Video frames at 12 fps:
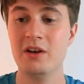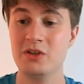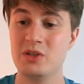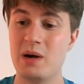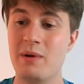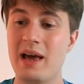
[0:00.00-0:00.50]

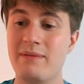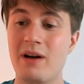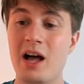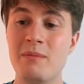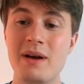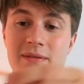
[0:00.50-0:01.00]
So I would have
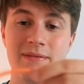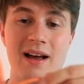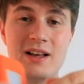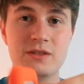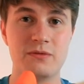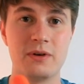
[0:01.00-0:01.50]
all my
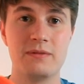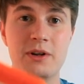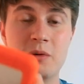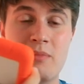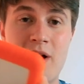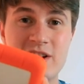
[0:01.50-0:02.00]
files for a
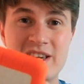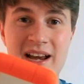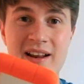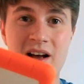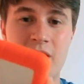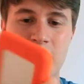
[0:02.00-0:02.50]
video
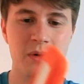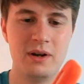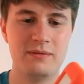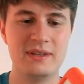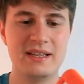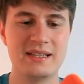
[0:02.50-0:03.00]
project on one
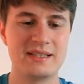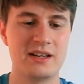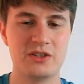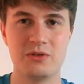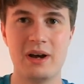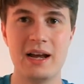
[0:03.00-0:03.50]
of these
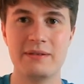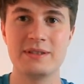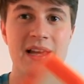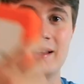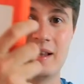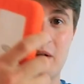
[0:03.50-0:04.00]

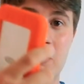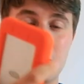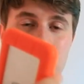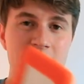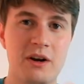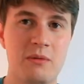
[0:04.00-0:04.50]
drives that I
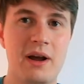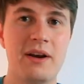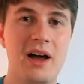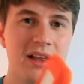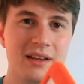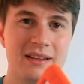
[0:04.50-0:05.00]
would bring
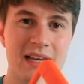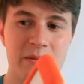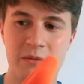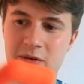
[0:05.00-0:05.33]
around all the time